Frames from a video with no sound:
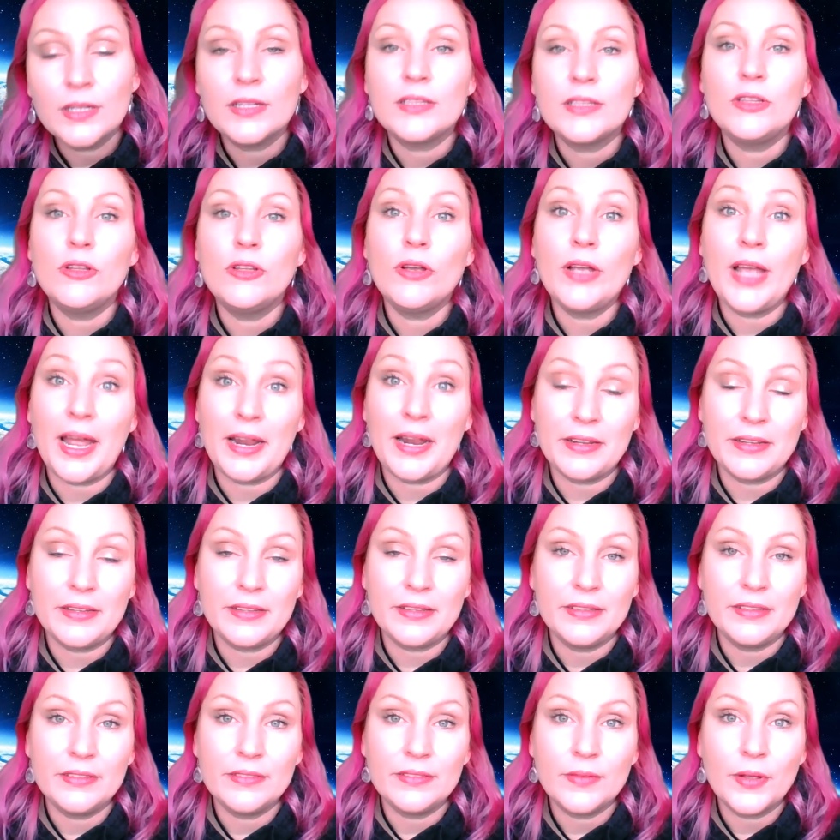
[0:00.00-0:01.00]
Look at it.
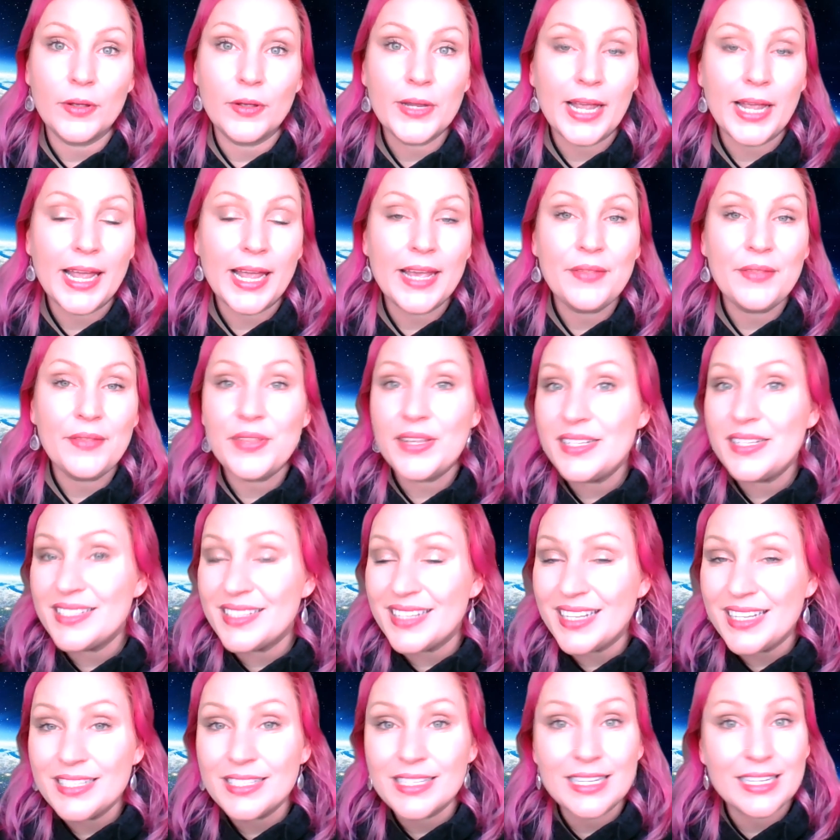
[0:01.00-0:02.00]
Okay, these
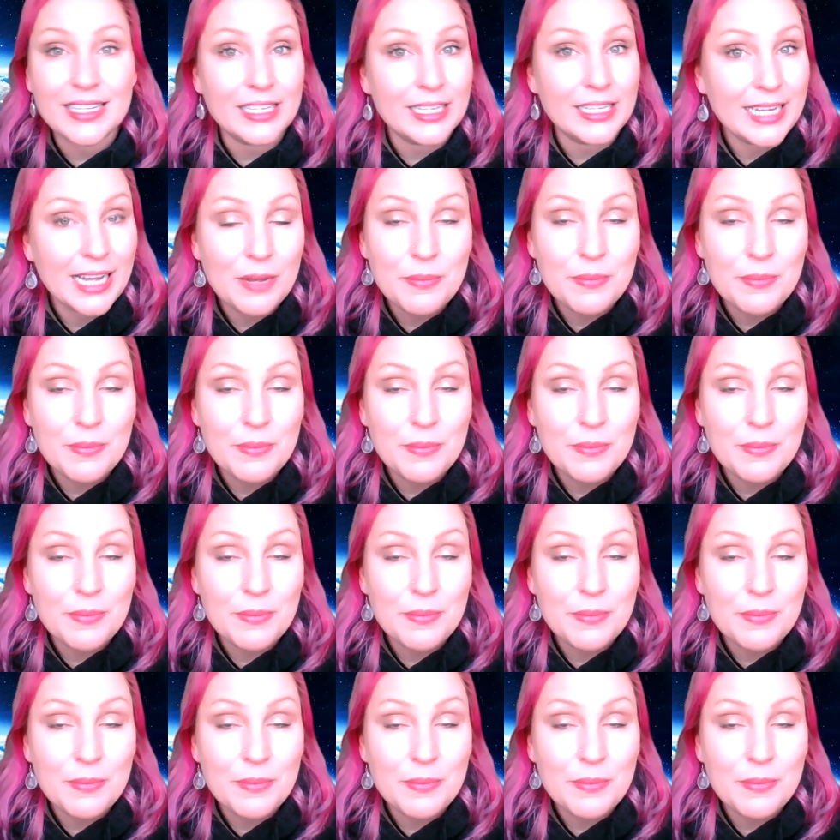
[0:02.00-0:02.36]
things are going to